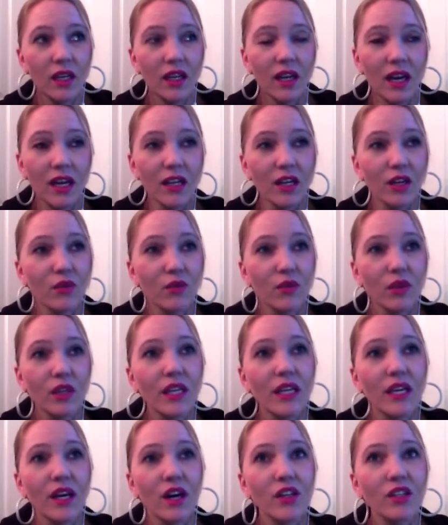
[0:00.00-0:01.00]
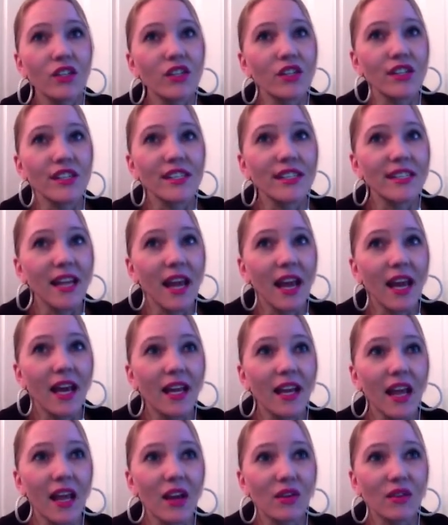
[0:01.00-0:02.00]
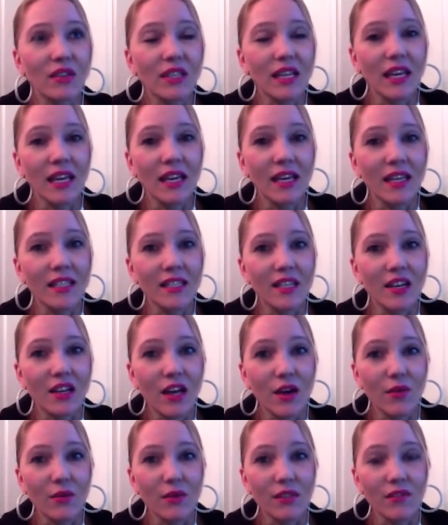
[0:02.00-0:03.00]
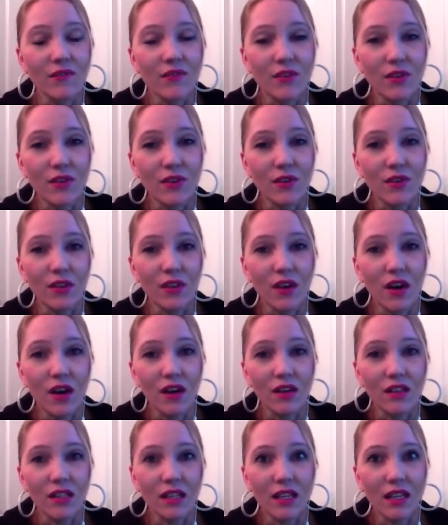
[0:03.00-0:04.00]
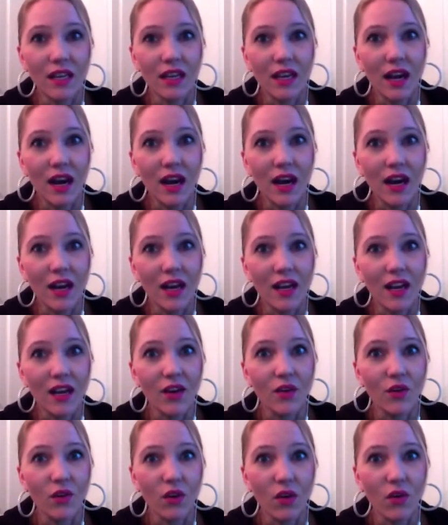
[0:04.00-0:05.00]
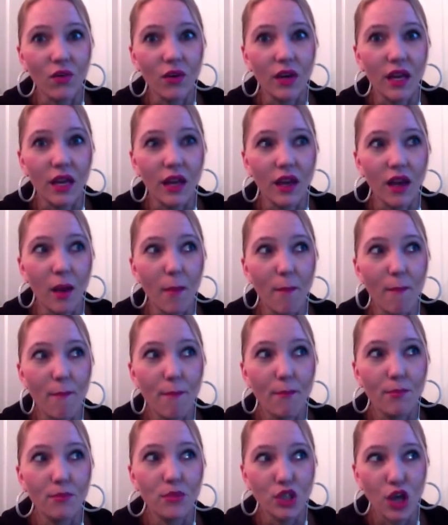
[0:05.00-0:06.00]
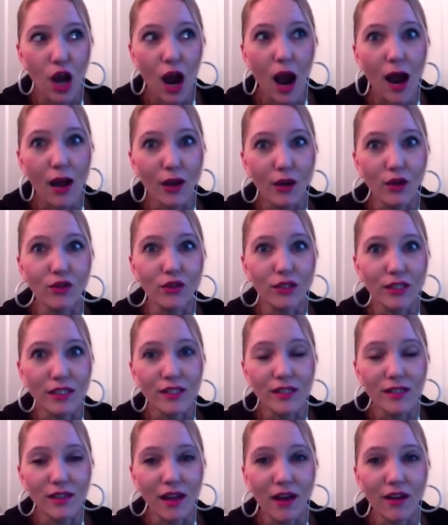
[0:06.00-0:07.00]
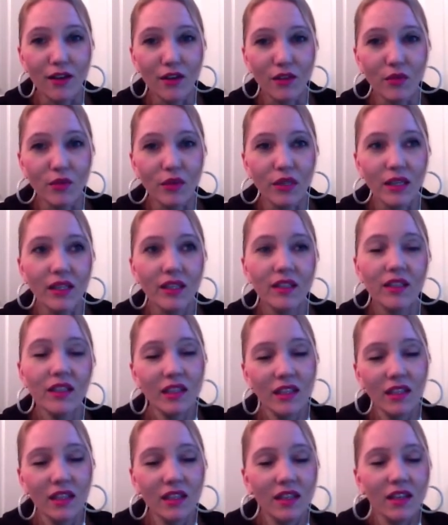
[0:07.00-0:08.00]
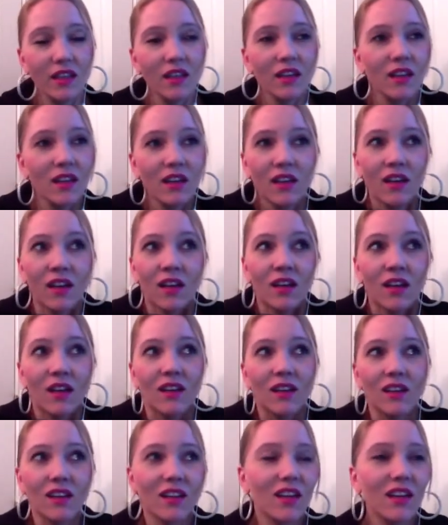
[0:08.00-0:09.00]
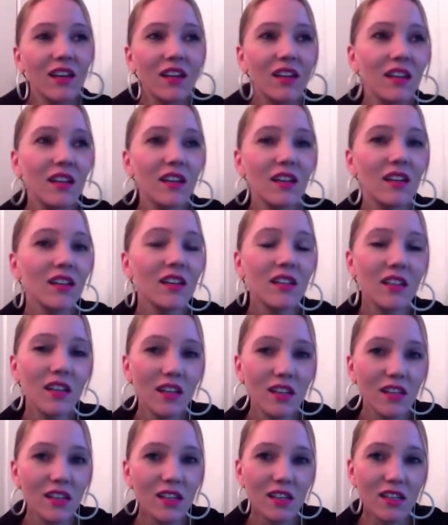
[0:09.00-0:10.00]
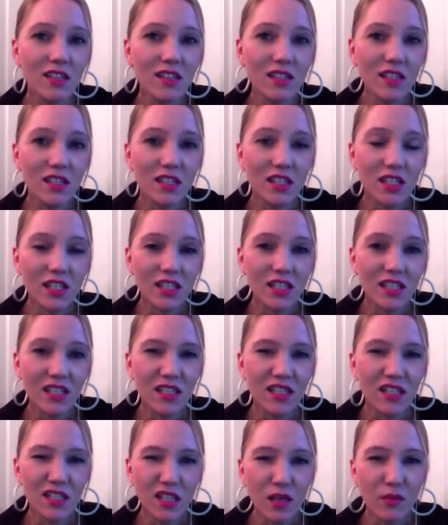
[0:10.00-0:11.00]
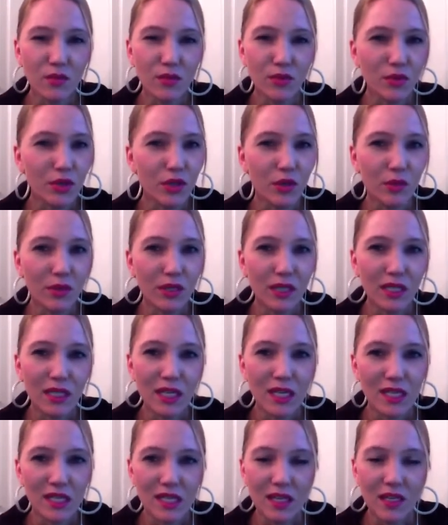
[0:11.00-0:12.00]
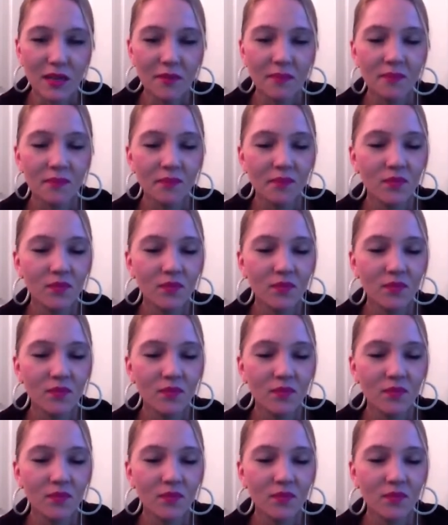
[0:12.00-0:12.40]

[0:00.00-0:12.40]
I didn't really understand, I don't think, until I was further along, that like I had a growing child inside of me, because it seems real, but it doesn't.